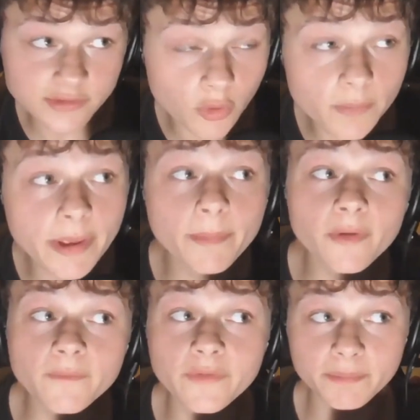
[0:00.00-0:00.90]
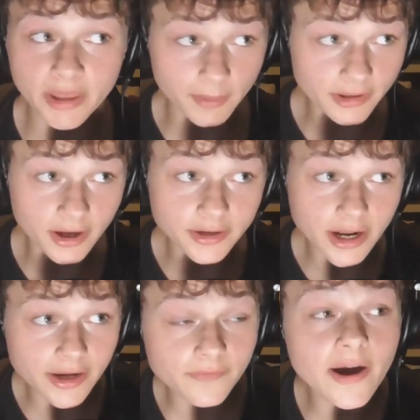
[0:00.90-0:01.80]
And as more people be able to
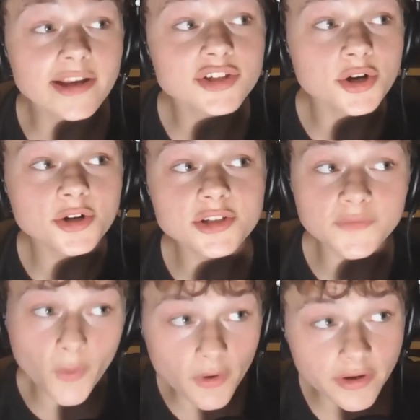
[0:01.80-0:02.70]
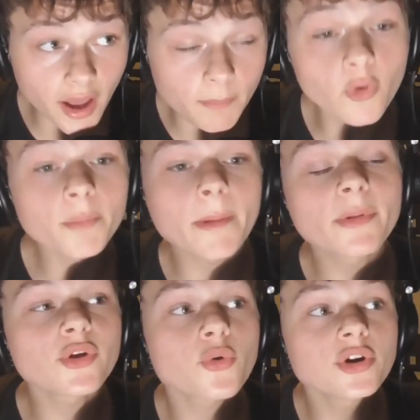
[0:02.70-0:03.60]
identify gender dysphoria, more
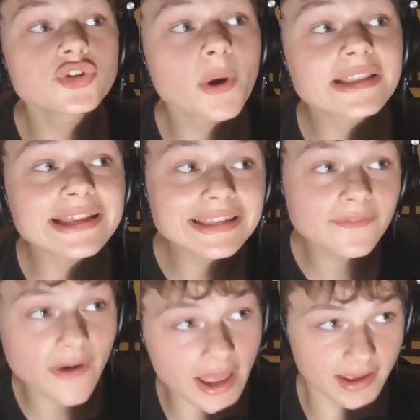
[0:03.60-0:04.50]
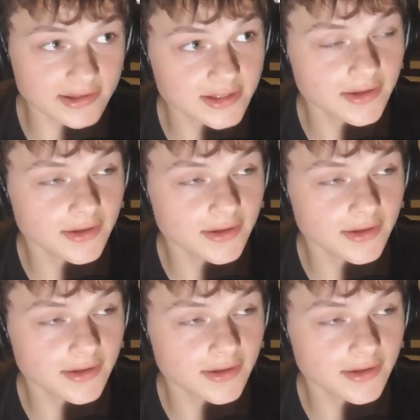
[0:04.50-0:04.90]
people are going to identify it.